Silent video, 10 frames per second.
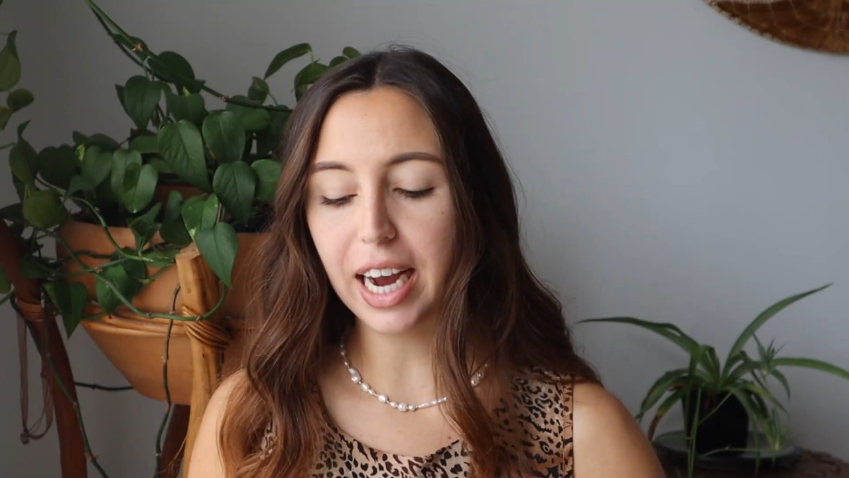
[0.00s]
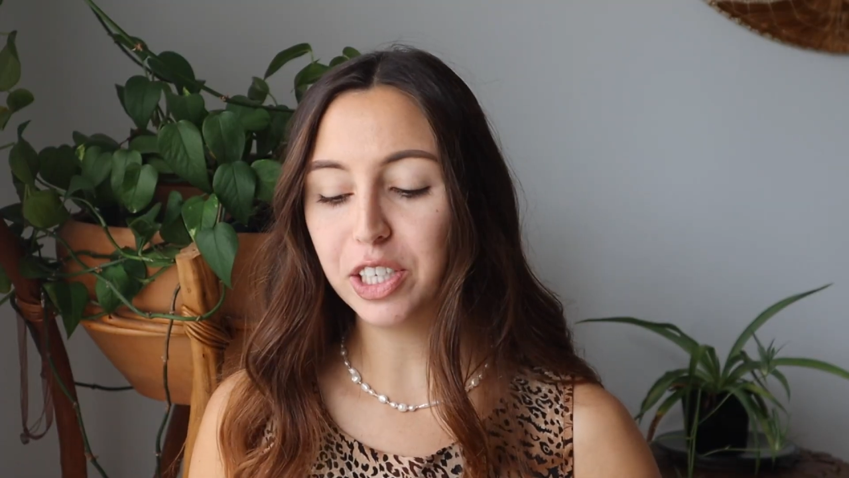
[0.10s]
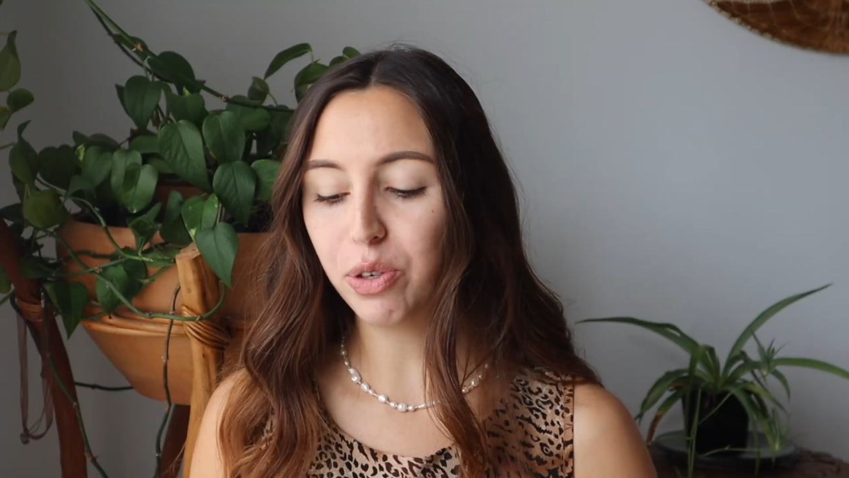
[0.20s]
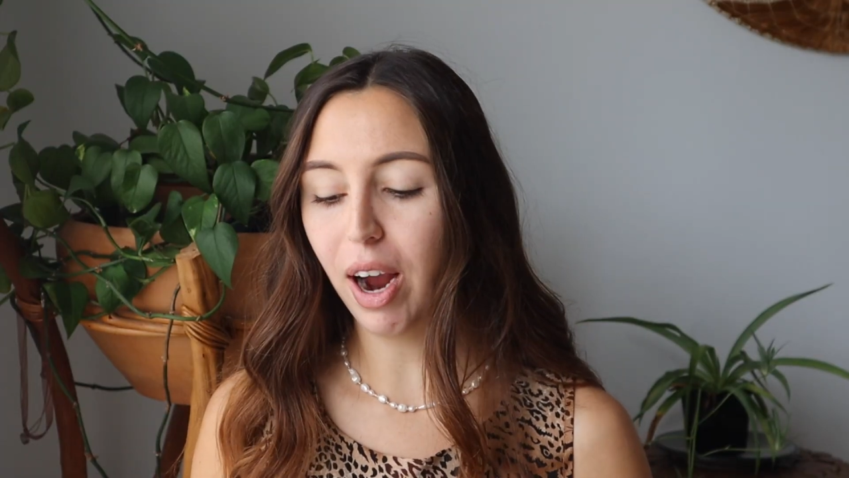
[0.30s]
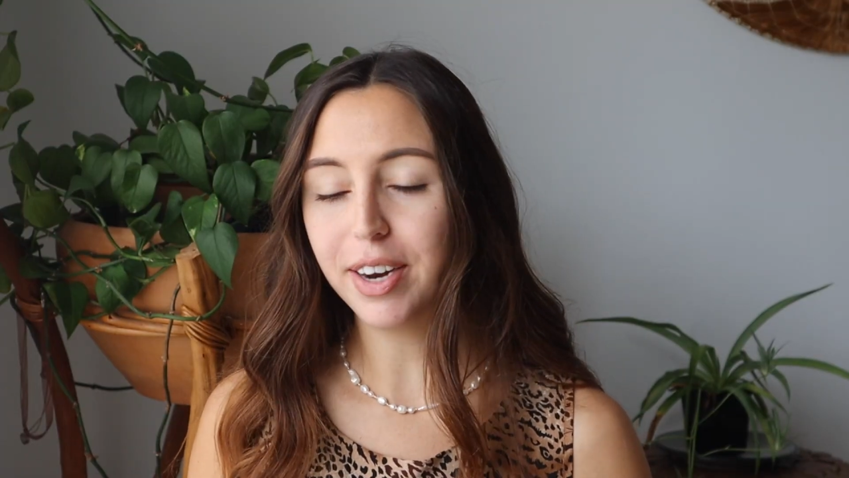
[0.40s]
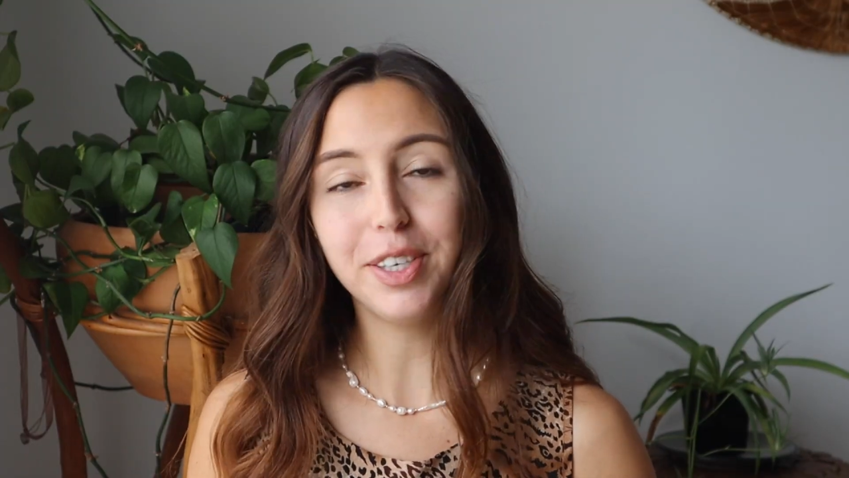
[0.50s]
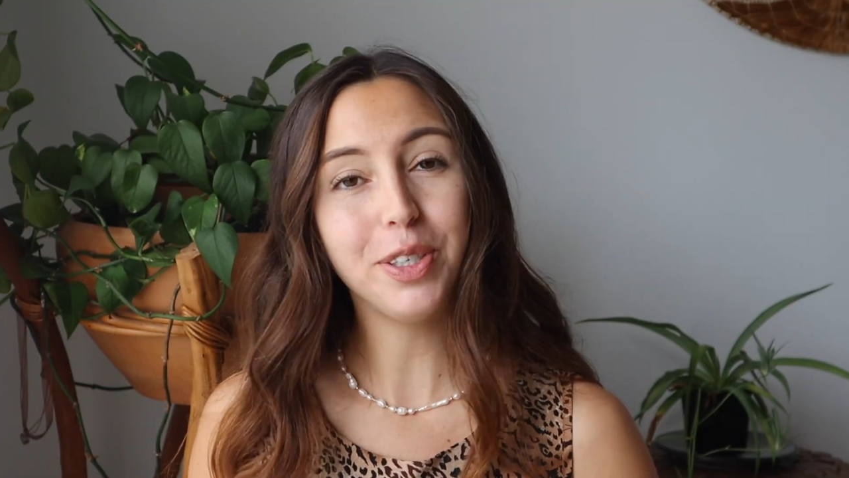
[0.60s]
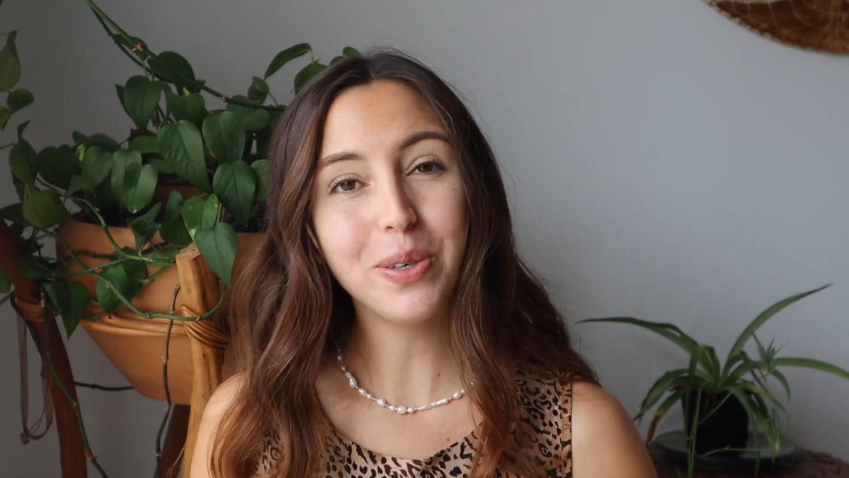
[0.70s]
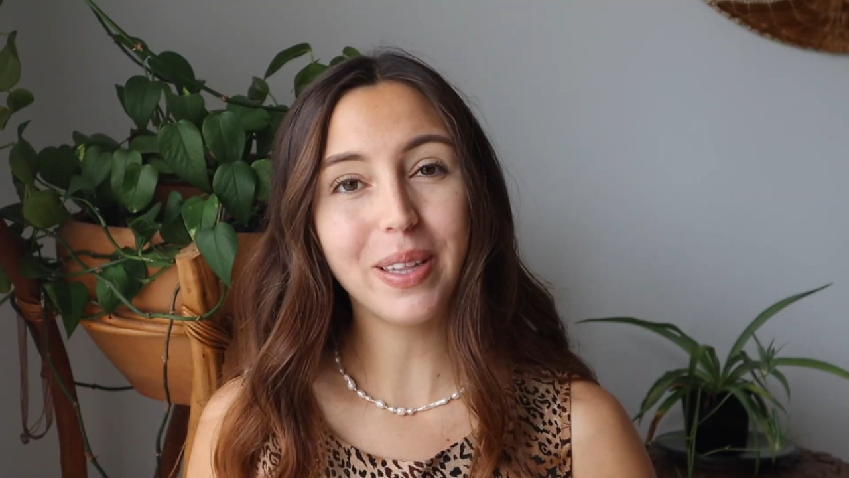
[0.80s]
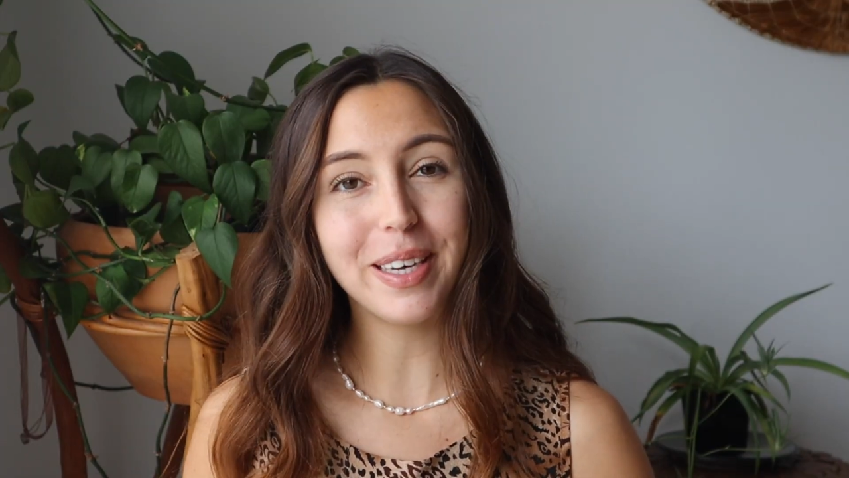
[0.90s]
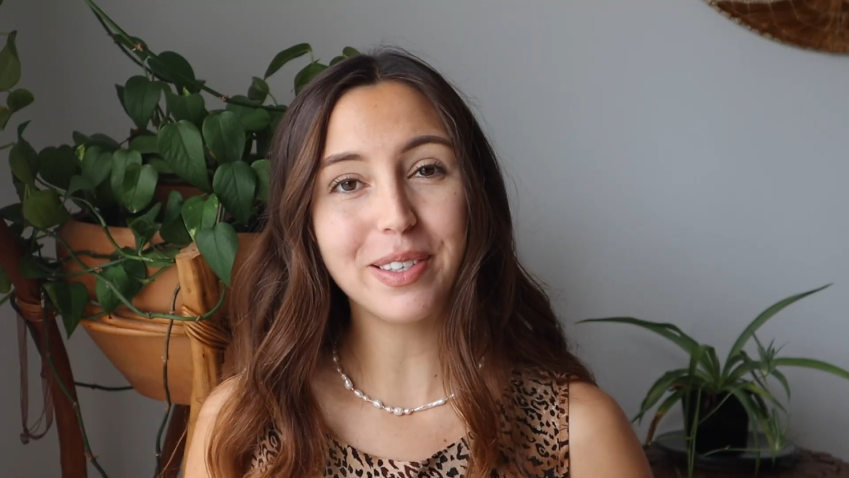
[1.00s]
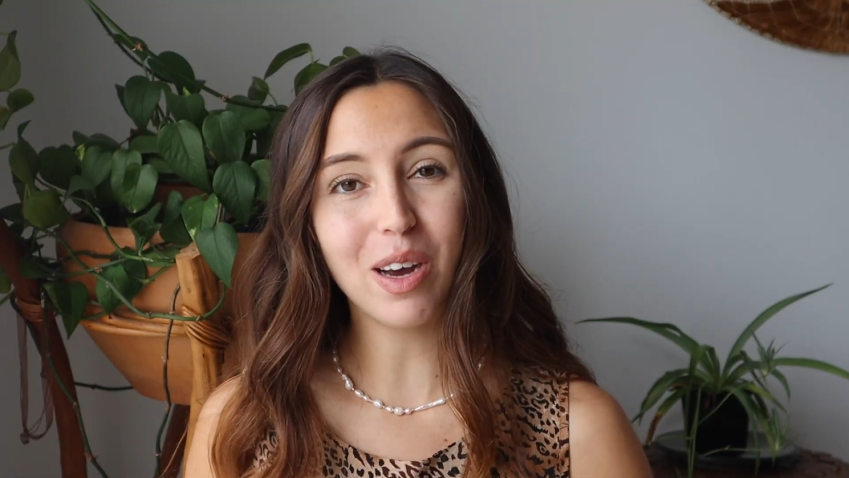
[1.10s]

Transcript: I tried a new glaze